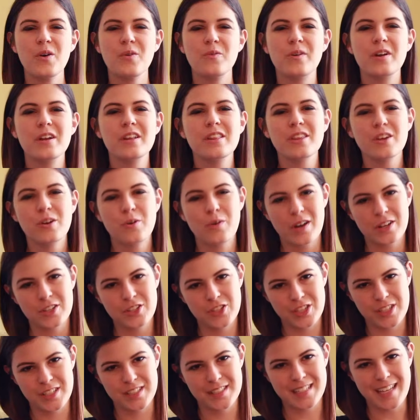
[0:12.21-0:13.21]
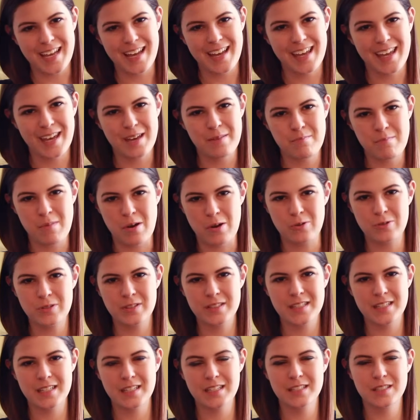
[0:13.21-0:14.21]
One of the questions I get
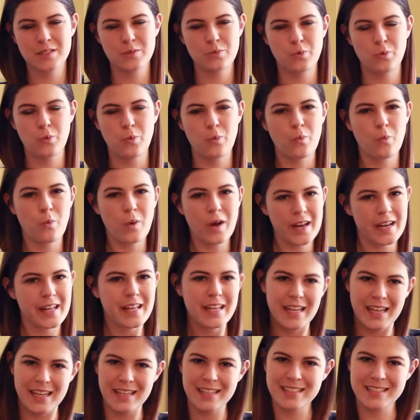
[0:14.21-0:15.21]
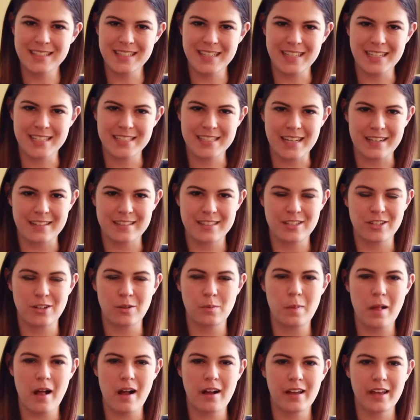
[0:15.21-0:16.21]
most is, what is an
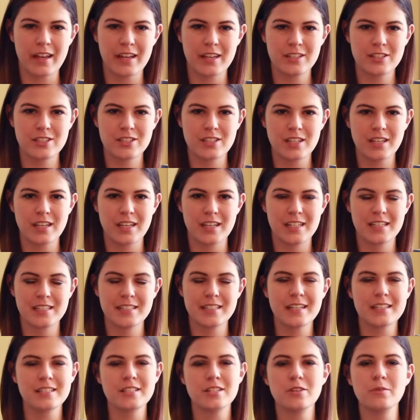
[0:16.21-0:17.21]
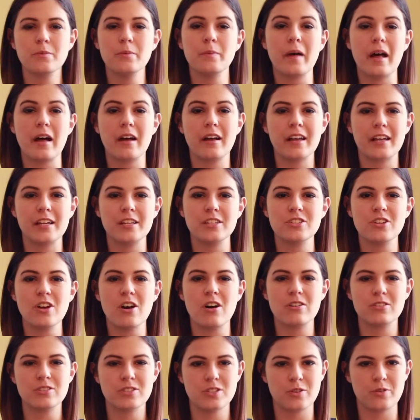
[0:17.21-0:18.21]
intestinal blockage? An intestinal blockage,
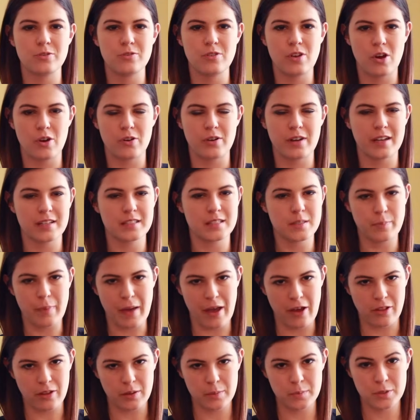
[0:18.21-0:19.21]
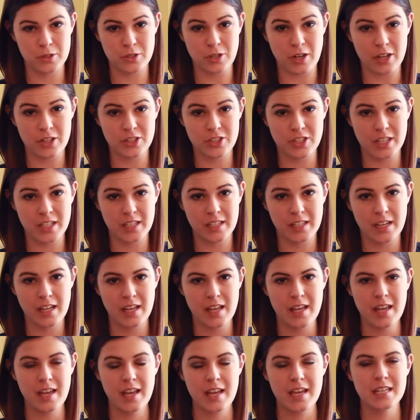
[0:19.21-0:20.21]
also known as a bowel obstruction,
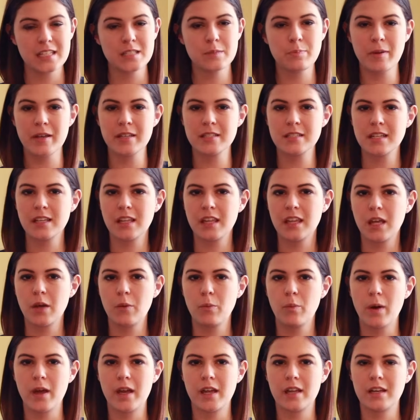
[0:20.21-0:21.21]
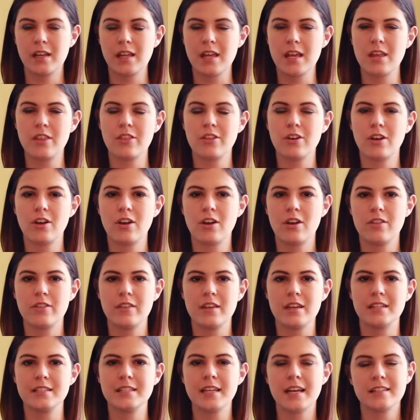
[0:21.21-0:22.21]
is basically when either
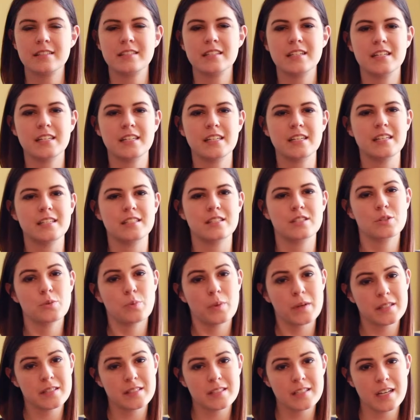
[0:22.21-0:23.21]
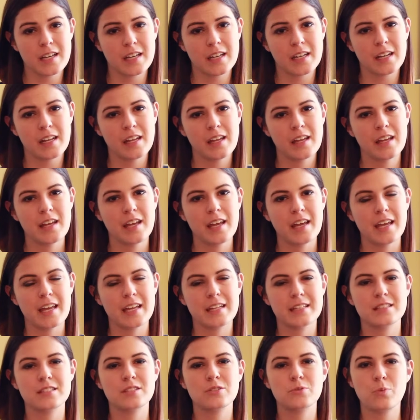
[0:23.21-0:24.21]
the intestine is twisted,
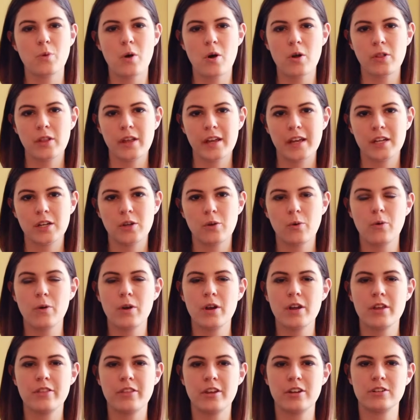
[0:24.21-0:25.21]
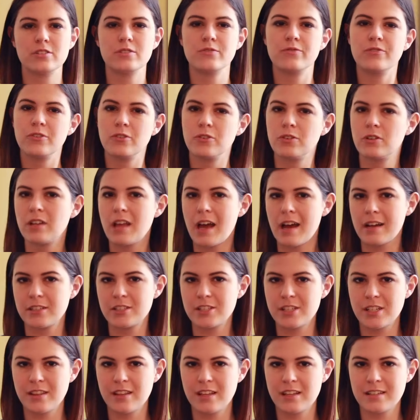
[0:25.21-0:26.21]
it's swollen, or there's food
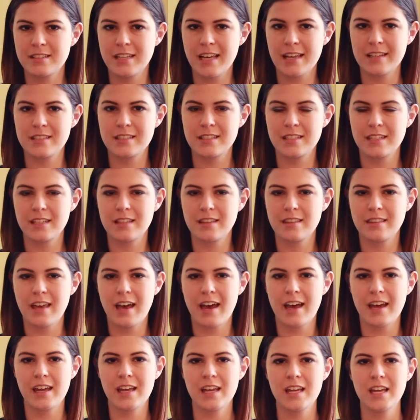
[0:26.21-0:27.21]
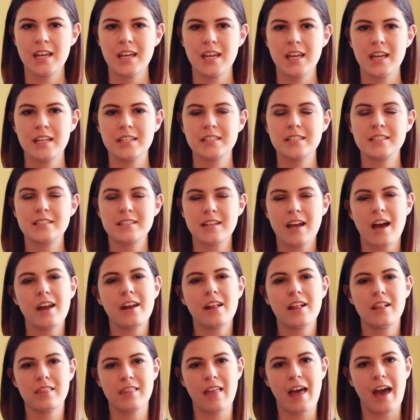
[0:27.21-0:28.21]
lodged in the intestine that does
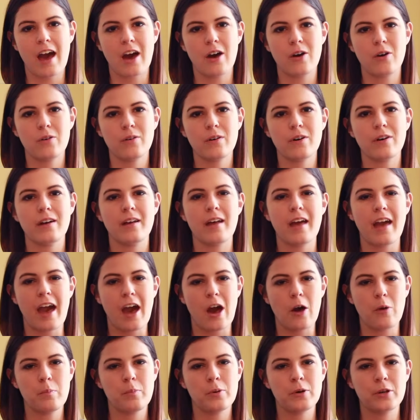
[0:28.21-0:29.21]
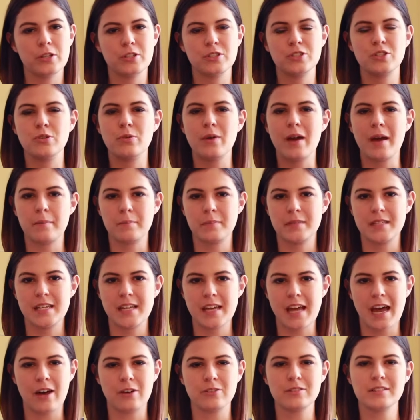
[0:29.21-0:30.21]
not allow output to
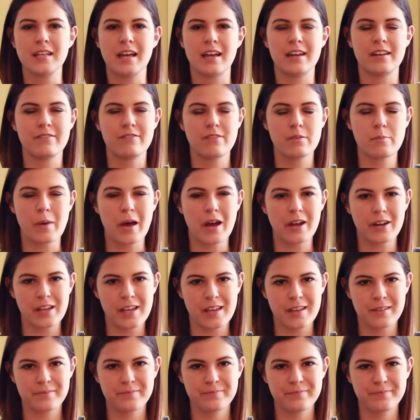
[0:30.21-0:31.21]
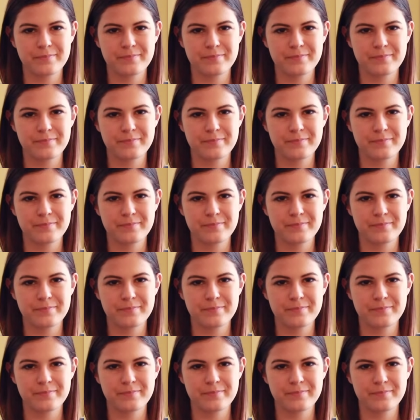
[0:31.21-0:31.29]
empty outside of the body.